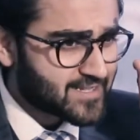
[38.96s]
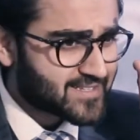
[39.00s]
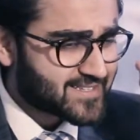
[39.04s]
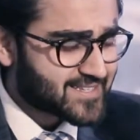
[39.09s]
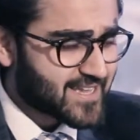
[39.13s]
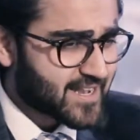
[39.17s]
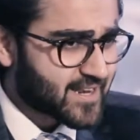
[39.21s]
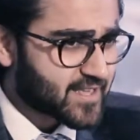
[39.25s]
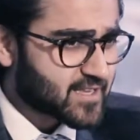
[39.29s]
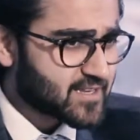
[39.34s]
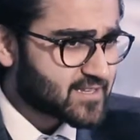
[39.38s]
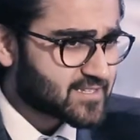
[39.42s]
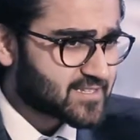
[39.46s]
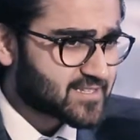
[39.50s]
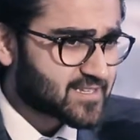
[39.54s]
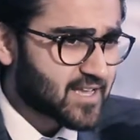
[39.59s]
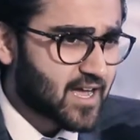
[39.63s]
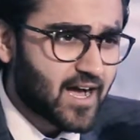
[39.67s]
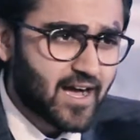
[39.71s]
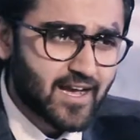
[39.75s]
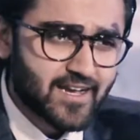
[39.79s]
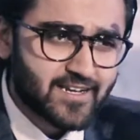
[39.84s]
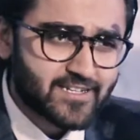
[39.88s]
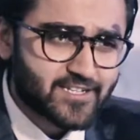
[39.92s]
setting
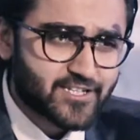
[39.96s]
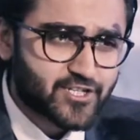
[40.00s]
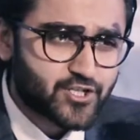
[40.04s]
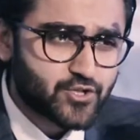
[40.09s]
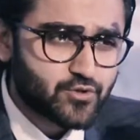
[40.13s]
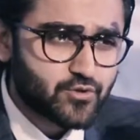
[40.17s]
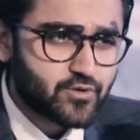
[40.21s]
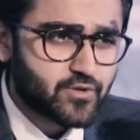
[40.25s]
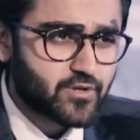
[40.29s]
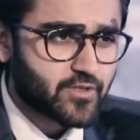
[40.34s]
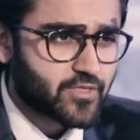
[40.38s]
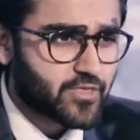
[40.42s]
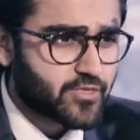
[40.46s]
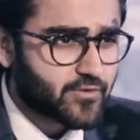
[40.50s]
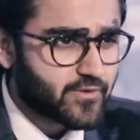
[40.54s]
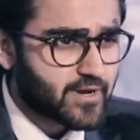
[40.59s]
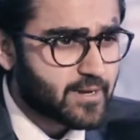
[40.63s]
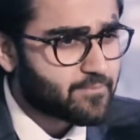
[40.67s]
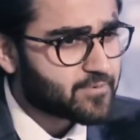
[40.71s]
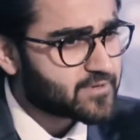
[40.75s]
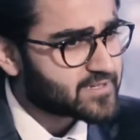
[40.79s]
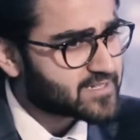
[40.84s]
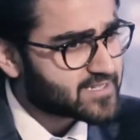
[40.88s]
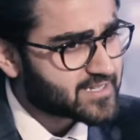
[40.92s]
aside 2 to
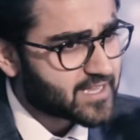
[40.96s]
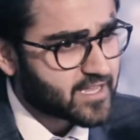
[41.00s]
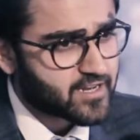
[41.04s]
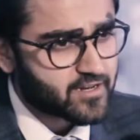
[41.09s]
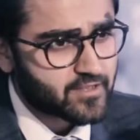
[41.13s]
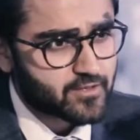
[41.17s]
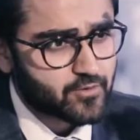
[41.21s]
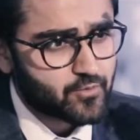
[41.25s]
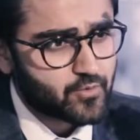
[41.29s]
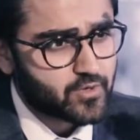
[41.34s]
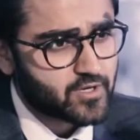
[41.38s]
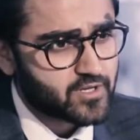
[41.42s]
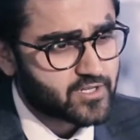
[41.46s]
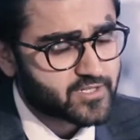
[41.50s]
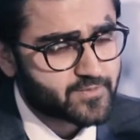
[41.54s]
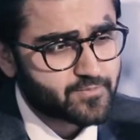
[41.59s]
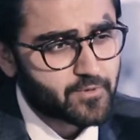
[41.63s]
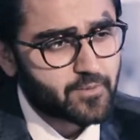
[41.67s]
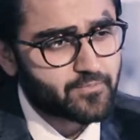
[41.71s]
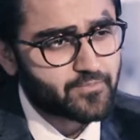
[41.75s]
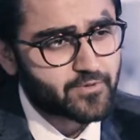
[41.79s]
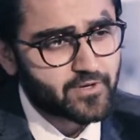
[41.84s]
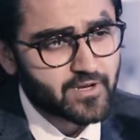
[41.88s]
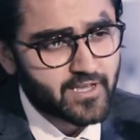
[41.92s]
3% of the world's
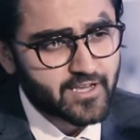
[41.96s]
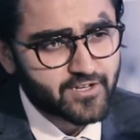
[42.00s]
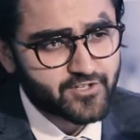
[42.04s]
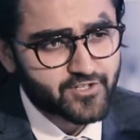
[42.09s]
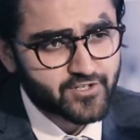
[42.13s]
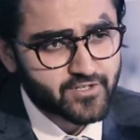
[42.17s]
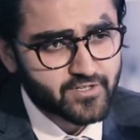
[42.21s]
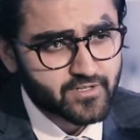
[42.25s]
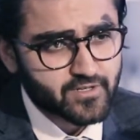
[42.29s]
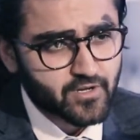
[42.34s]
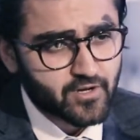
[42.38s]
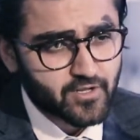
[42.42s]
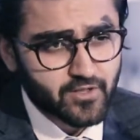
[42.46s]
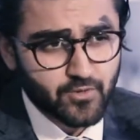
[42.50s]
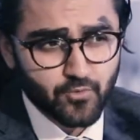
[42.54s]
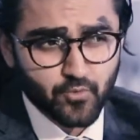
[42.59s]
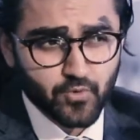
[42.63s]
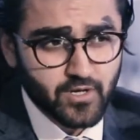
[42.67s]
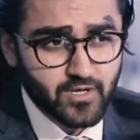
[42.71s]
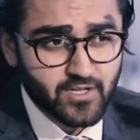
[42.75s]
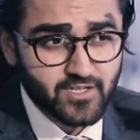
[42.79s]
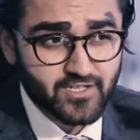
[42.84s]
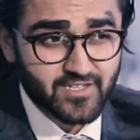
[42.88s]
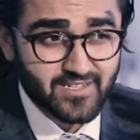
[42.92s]
population or the
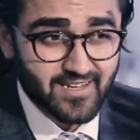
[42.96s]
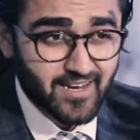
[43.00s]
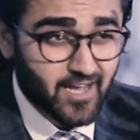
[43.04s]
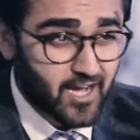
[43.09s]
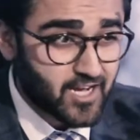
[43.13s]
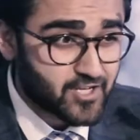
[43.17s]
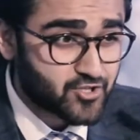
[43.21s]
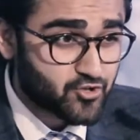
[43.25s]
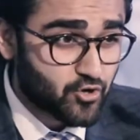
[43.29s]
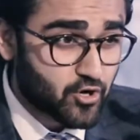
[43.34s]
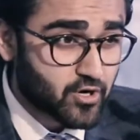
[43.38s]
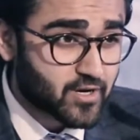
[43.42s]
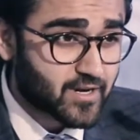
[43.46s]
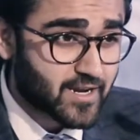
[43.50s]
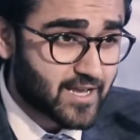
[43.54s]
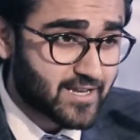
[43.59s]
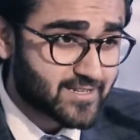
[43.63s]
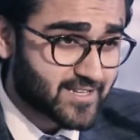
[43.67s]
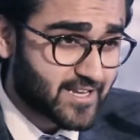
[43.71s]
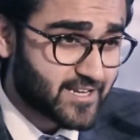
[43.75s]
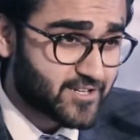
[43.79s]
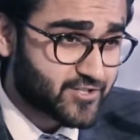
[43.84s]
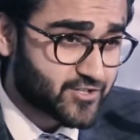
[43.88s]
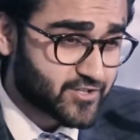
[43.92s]
world's large
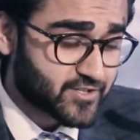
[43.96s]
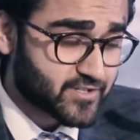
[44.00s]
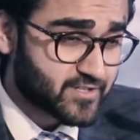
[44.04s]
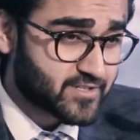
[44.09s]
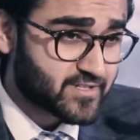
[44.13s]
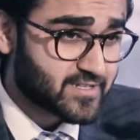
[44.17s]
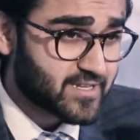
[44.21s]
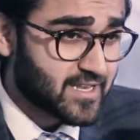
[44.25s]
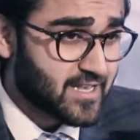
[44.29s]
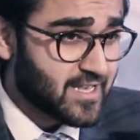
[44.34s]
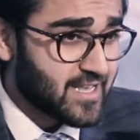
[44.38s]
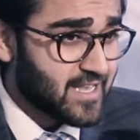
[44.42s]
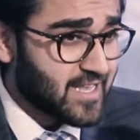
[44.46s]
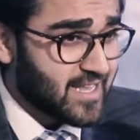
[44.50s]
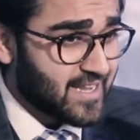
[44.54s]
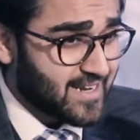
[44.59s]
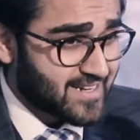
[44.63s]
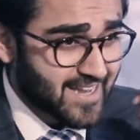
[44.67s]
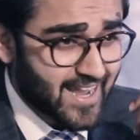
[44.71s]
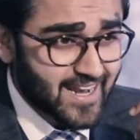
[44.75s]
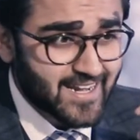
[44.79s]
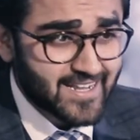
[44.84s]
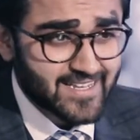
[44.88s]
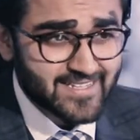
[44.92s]
organizations,
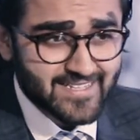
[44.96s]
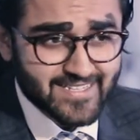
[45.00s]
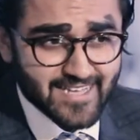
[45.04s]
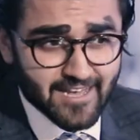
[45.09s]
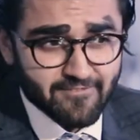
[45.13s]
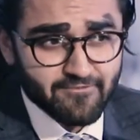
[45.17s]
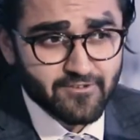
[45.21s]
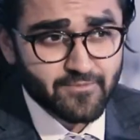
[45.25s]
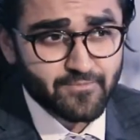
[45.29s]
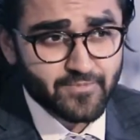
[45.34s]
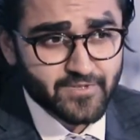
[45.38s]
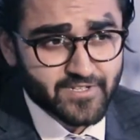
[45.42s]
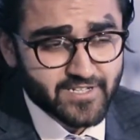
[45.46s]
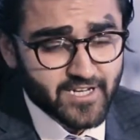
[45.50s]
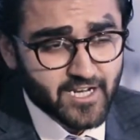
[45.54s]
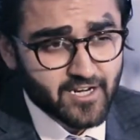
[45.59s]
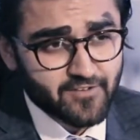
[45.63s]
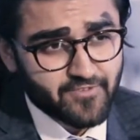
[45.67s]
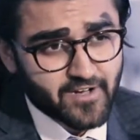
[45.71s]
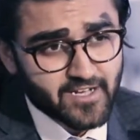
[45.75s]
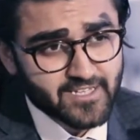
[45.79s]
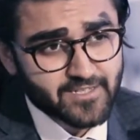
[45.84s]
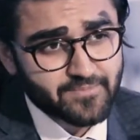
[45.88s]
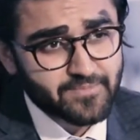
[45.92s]
97%
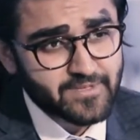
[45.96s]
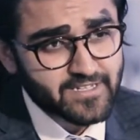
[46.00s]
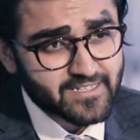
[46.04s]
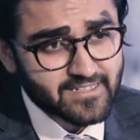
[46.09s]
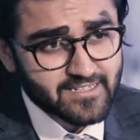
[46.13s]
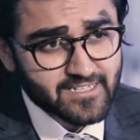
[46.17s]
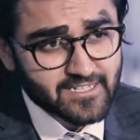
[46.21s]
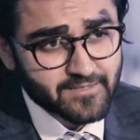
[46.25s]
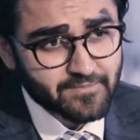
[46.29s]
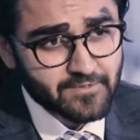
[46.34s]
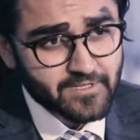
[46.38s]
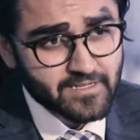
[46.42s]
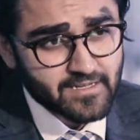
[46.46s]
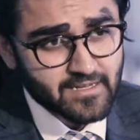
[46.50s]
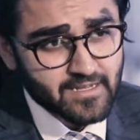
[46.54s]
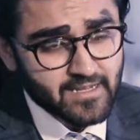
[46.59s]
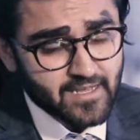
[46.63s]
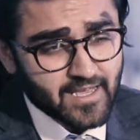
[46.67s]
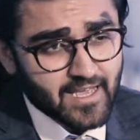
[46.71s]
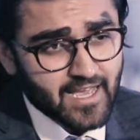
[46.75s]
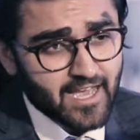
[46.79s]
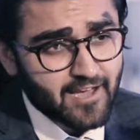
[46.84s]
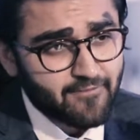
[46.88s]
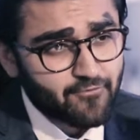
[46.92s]
of us
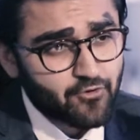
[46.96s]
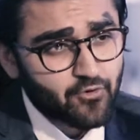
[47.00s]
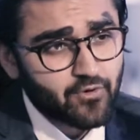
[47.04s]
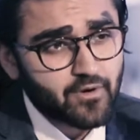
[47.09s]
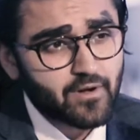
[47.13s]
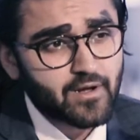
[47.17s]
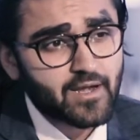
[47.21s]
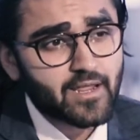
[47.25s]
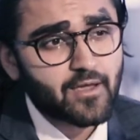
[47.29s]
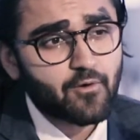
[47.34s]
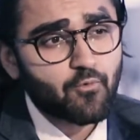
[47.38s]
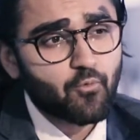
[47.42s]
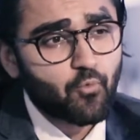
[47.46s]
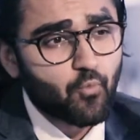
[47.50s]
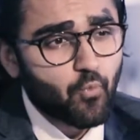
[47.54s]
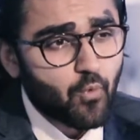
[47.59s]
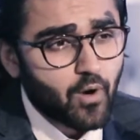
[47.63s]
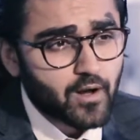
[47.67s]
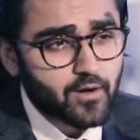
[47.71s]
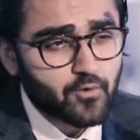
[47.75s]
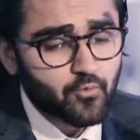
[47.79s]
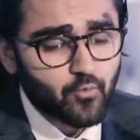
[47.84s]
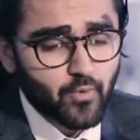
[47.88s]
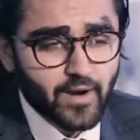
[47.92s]
businessmen have only
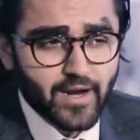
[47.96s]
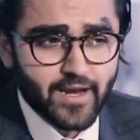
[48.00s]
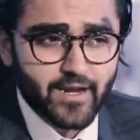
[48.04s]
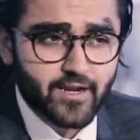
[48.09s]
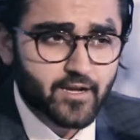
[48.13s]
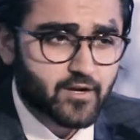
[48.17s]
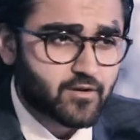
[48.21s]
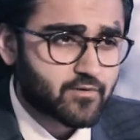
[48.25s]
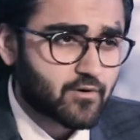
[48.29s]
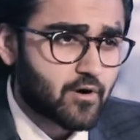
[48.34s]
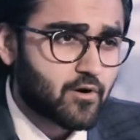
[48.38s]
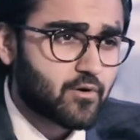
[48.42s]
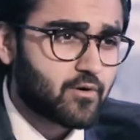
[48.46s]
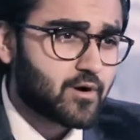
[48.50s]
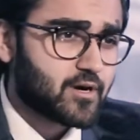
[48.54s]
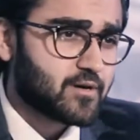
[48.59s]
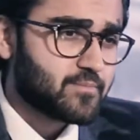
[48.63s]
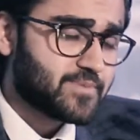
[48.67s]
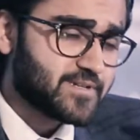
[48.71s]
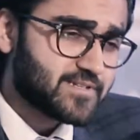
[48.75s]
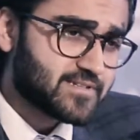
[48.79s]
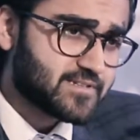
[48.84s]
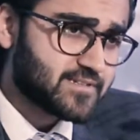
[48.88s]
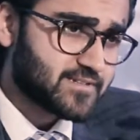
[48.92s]
one way to grow our
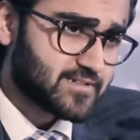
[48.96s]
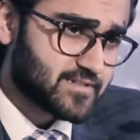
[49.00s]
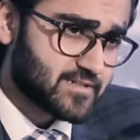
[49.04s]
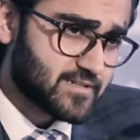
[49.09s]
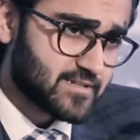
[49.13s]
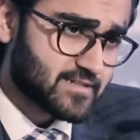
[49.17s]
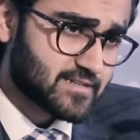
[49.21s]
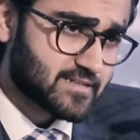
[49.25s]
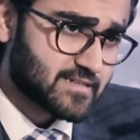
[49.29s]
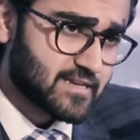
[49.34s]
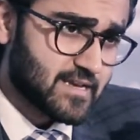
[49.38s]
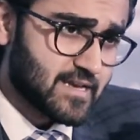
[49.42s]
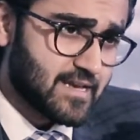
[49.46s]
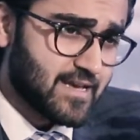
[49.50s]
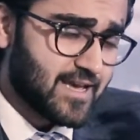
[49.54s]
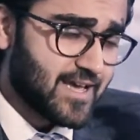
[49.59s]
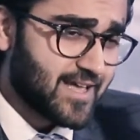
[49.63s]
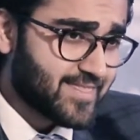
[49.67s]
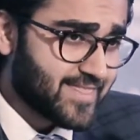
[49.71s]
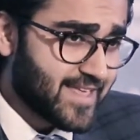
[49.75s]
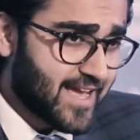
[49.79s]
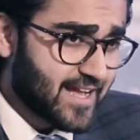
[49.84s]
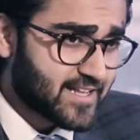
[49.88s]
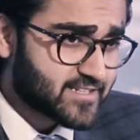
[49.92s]
businesses,
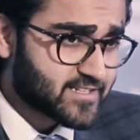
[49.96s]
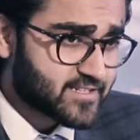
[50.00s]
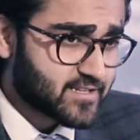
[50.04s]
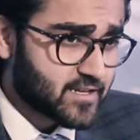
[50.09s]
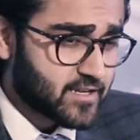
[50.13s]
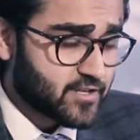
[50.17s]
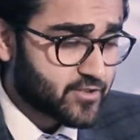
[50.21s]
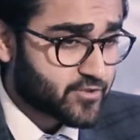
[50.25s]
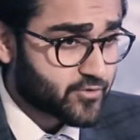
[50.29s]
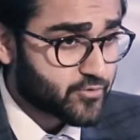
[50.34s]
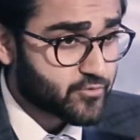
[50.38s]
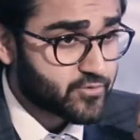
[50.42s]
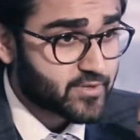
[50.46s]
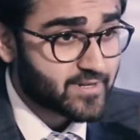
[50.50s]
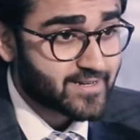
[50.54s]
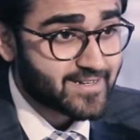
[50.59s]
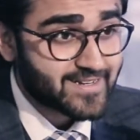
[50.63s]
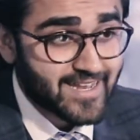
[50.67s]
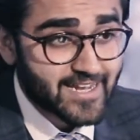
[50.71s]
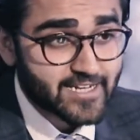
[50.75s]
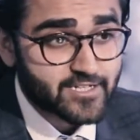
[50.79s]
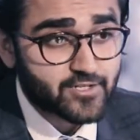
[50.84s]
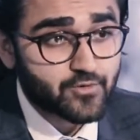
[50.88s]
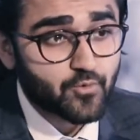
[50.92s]
and that's through the
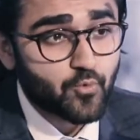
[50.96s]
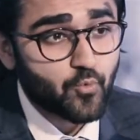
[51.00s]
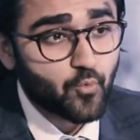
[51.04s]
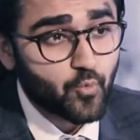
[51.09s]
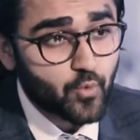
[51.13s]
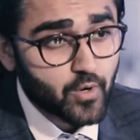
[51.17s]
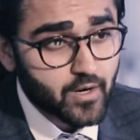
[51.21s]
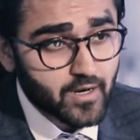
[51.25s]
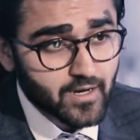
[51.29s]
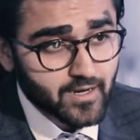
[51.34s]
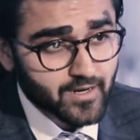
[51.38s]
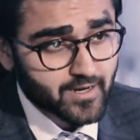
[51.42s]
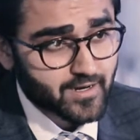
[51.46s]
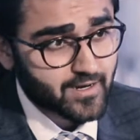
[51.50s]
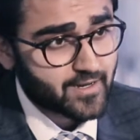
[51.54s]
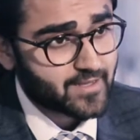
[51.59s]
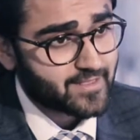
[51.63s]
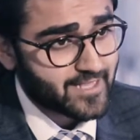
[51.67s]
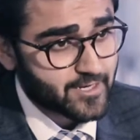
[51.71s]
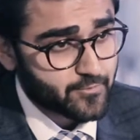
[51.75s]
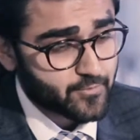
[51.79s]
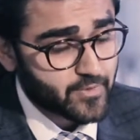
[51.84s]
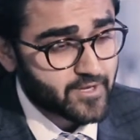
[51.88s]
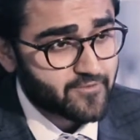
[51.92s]
network
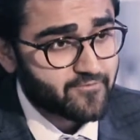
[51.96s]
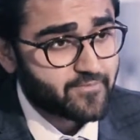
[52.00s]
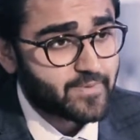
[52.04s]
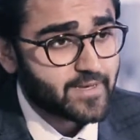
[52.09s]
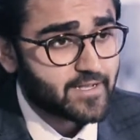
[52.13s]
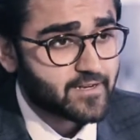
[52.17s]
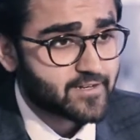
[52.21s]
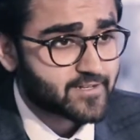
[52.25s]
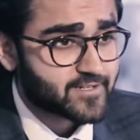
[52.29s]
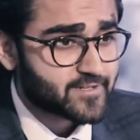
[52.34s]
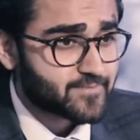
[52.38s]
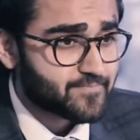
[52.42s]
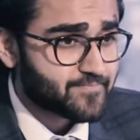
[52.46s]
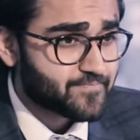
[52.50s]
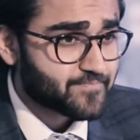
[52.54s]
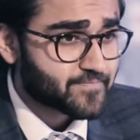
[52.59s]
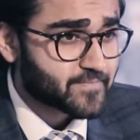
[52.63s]
that we build.